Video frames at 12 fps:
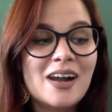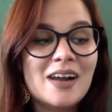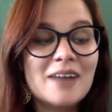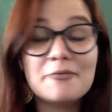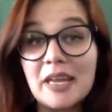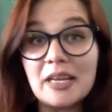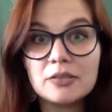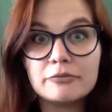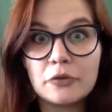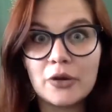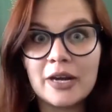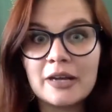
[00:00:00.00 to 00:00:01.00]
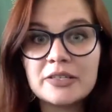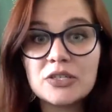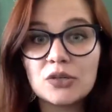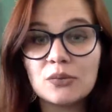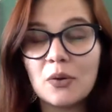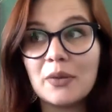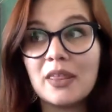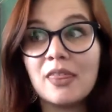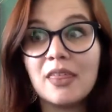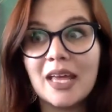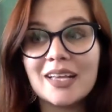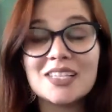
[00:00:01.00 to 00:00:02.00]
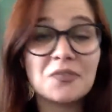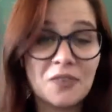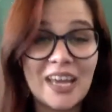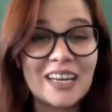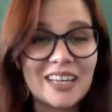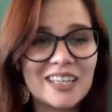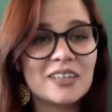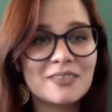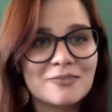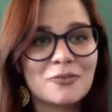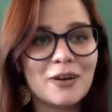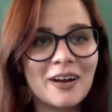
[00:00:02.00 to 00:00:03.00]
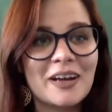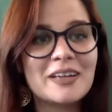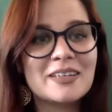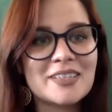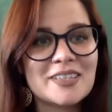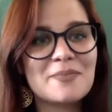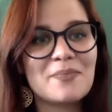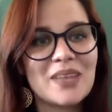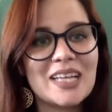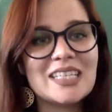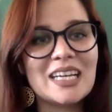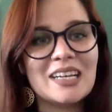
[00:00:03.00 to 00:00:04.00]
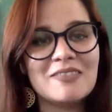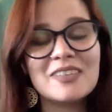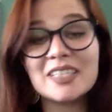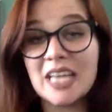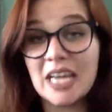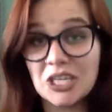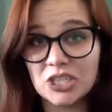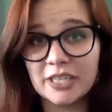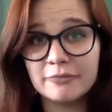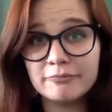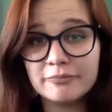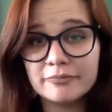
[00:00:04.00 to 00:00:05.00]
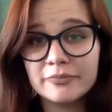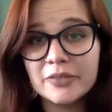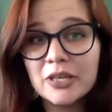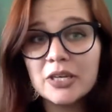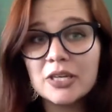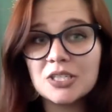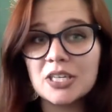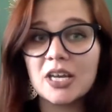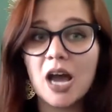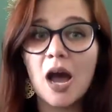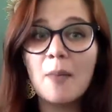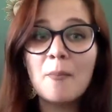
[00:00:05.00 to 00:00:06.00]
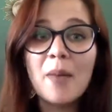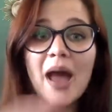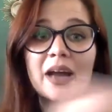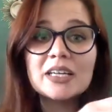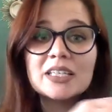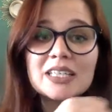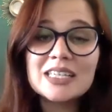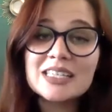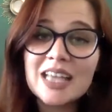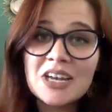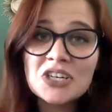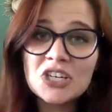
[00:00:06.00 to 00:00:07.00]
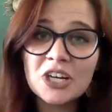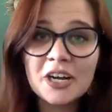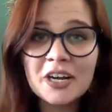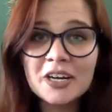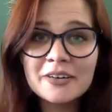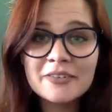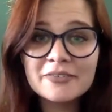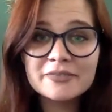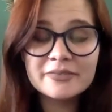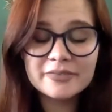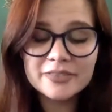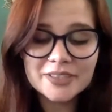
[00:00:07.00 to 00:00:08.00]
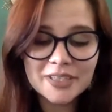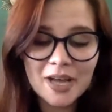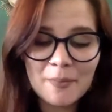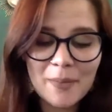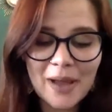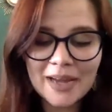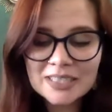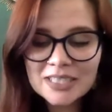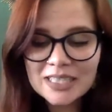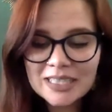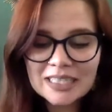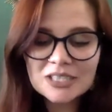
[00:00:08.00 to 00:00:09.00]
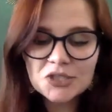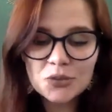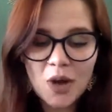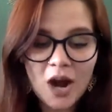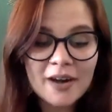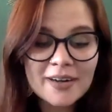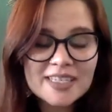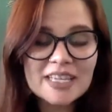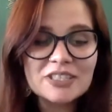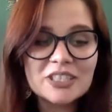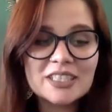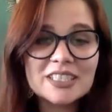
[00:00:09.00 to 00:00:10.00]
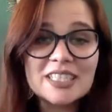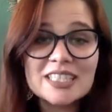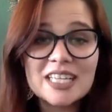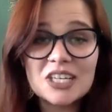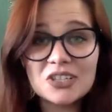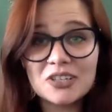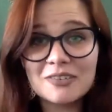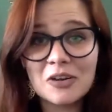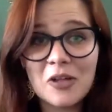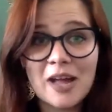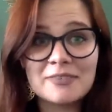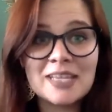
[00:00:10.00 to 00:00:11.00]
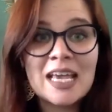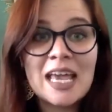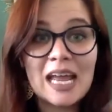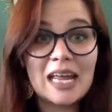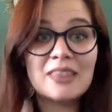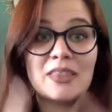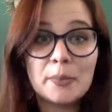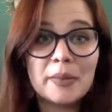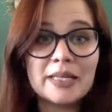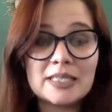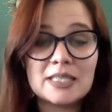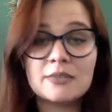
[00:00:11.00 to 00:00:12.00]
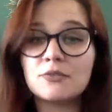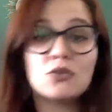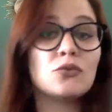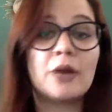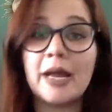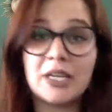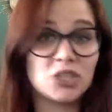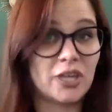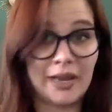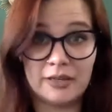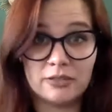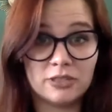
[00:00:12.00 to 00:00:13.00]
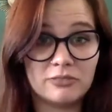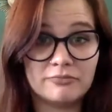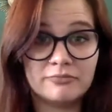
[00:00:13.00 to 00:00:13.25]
fate for us, or what we think is fated for us. It's an invitation to come back to the center, to come back into our center, into the center of our lives in the midst of great change.